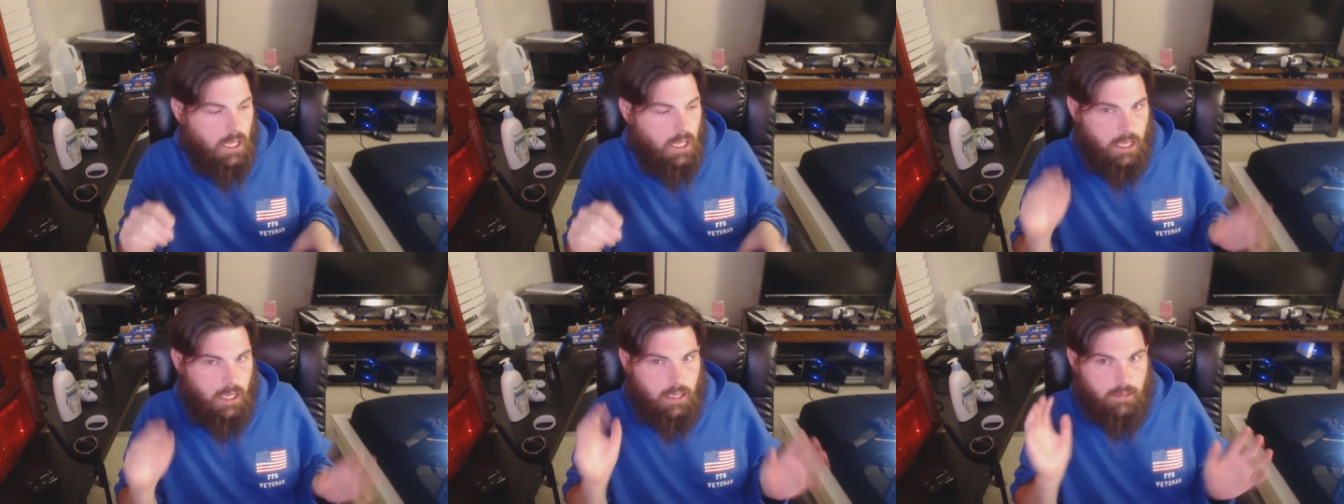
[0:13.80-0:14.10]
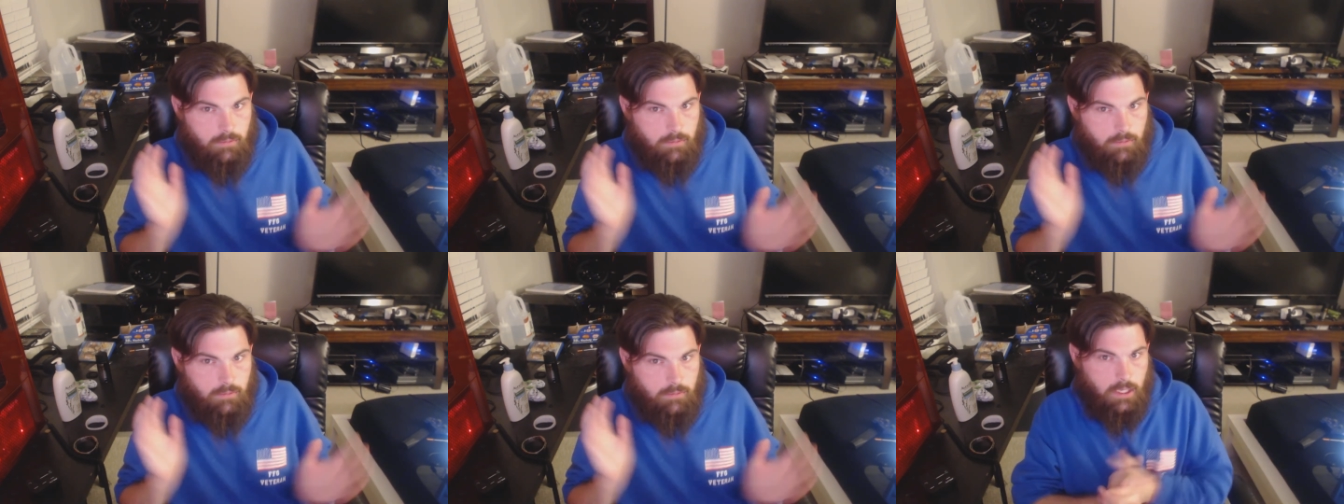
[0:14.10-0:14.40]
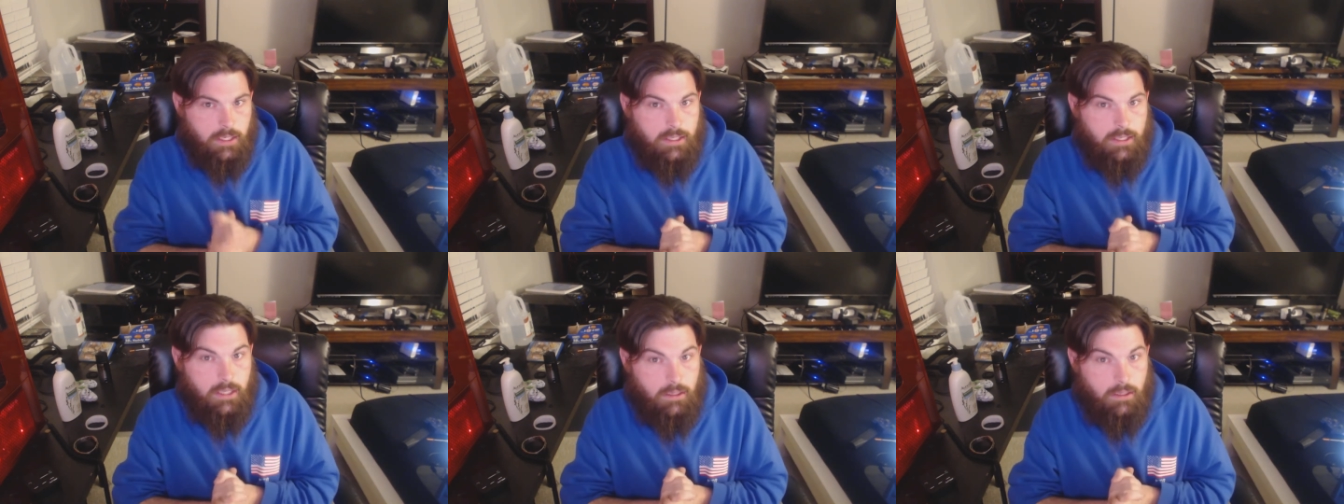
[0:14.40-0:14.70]
And what I
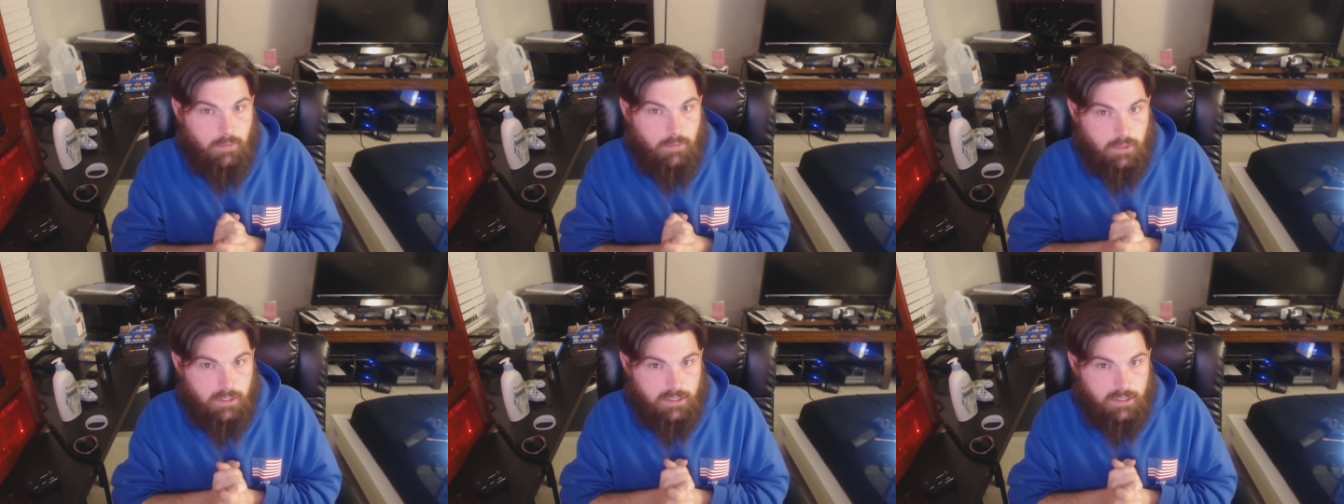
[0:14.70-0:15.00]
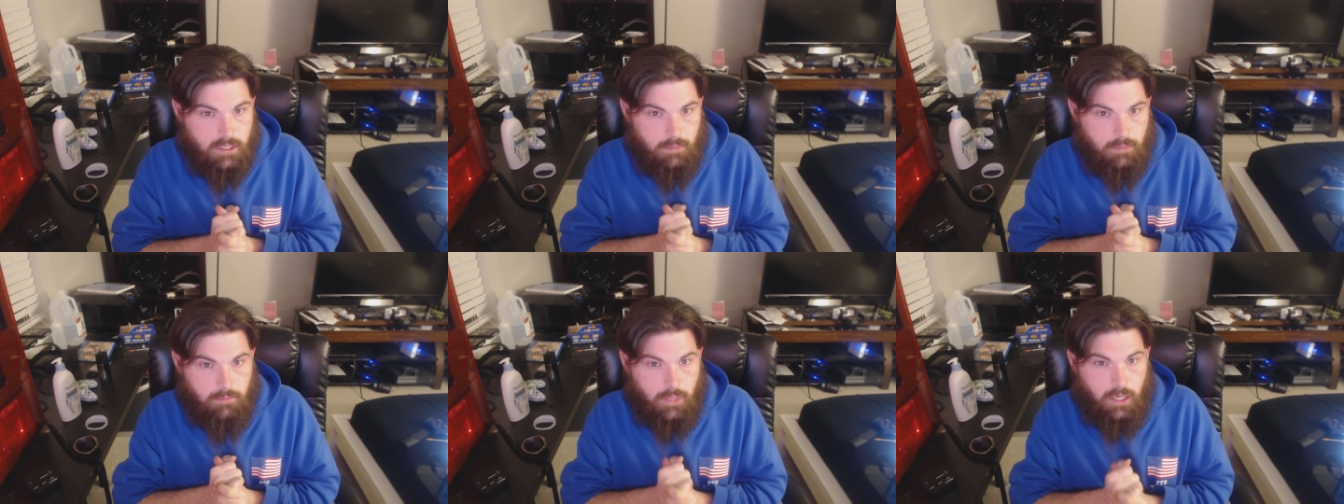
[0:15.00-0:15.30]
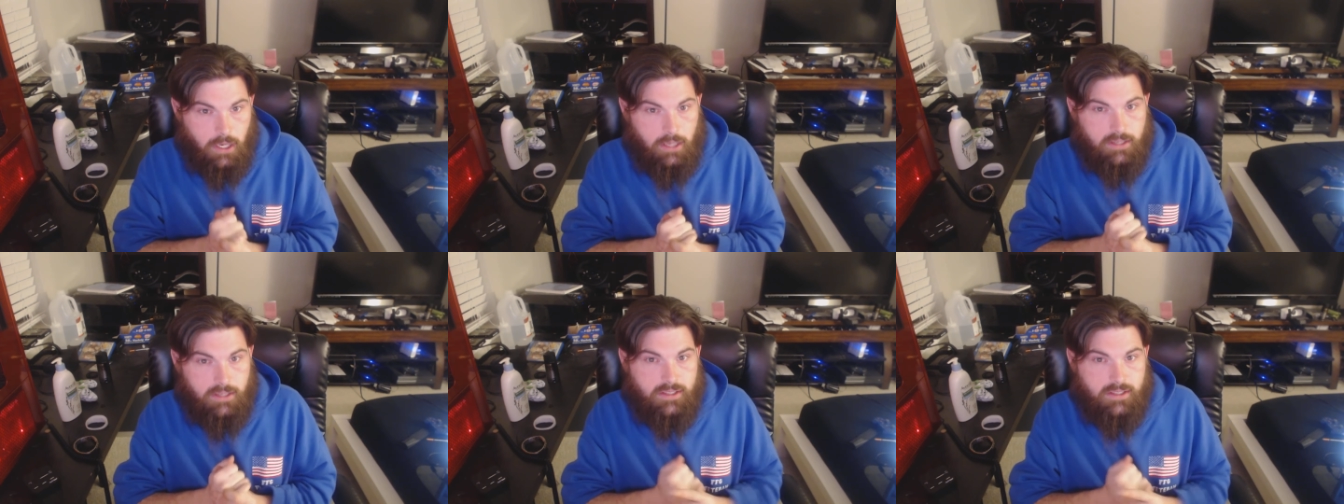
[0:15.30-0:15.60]
did was I
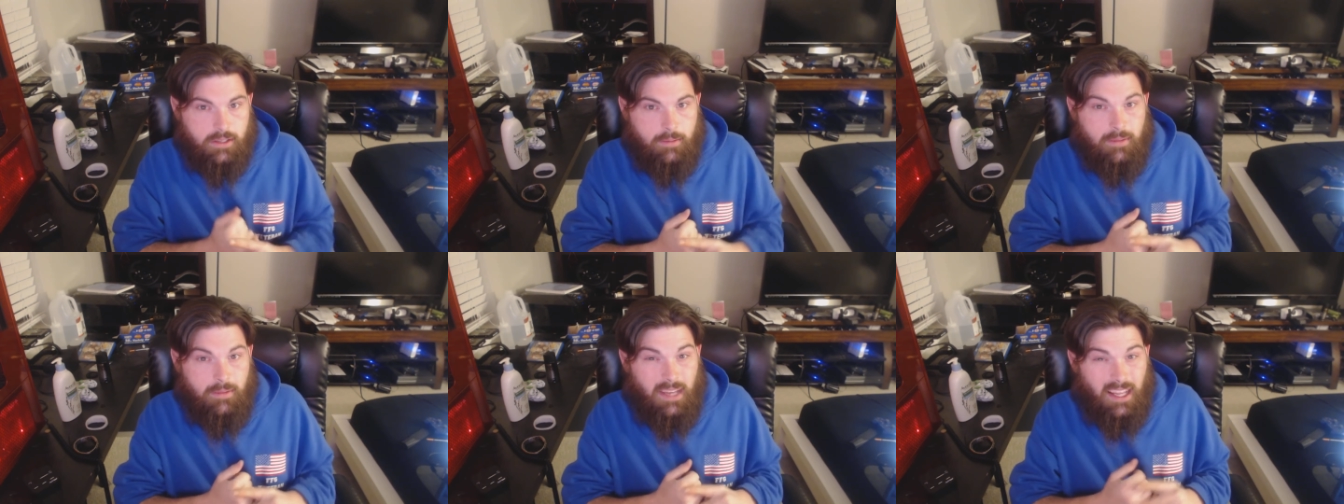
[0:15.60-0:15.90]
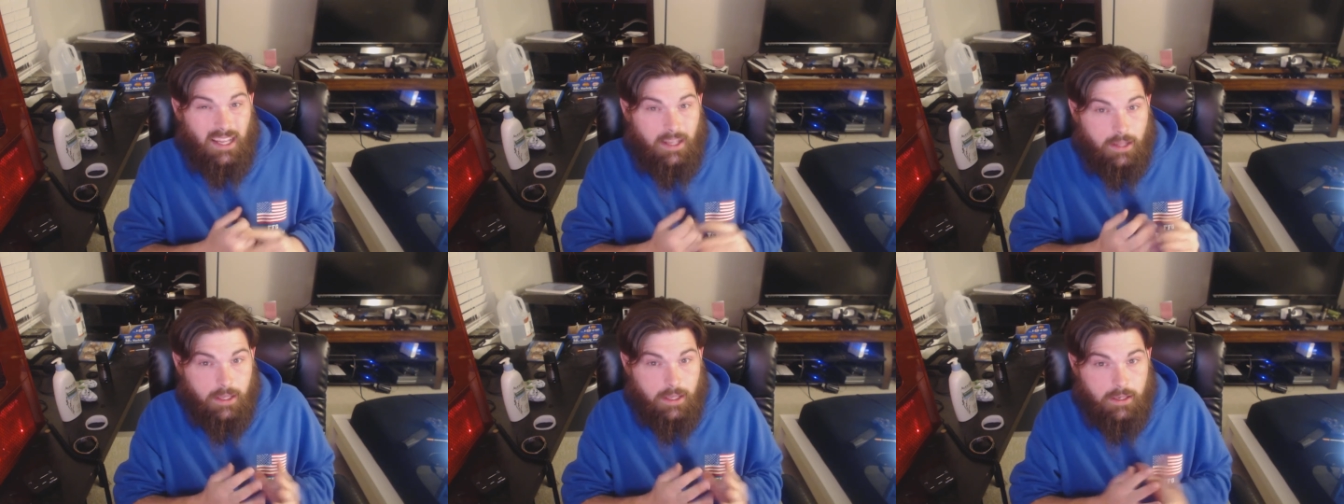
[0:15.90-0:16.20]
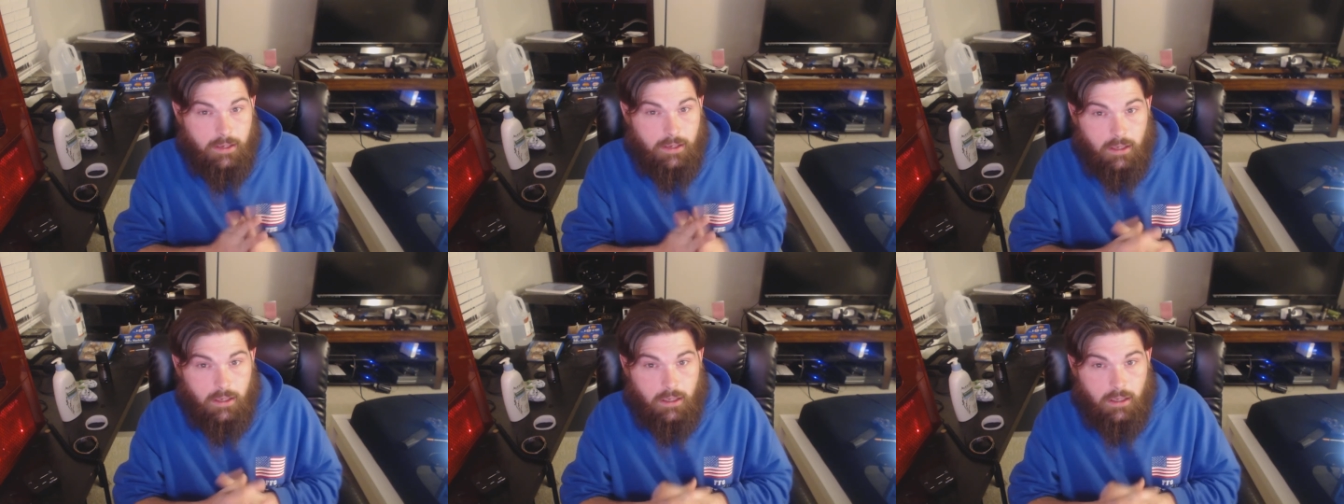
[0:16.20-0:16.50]
bought some
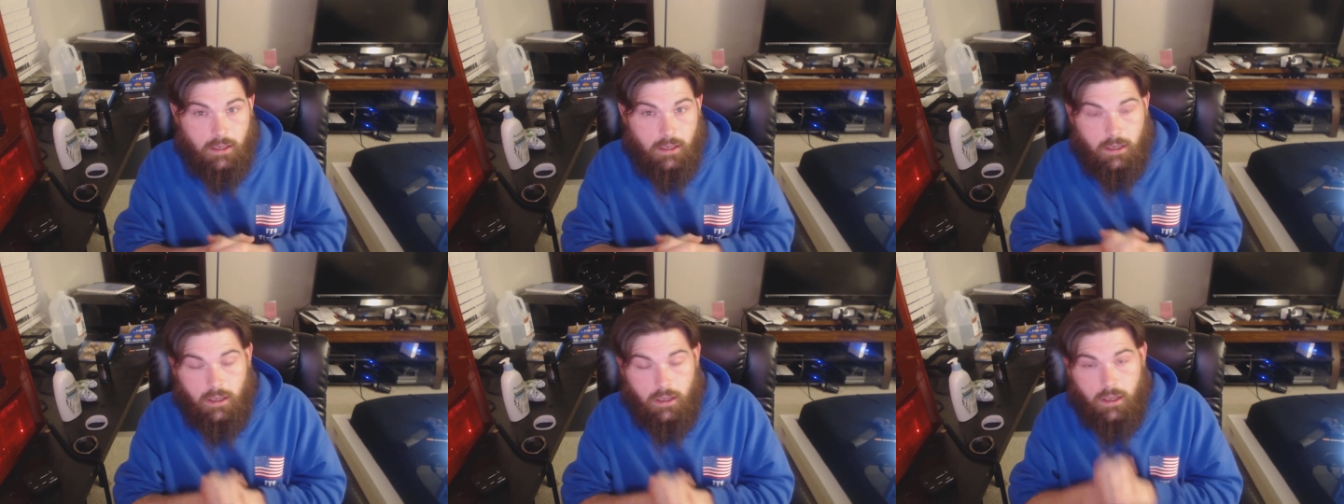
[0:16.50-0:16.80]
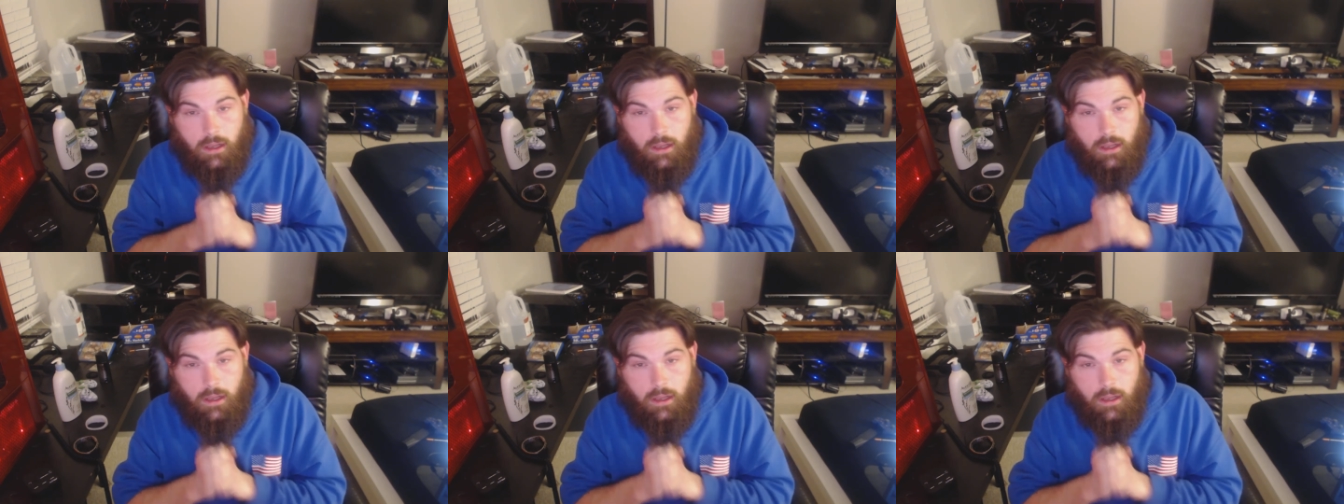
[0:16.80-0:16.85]
LED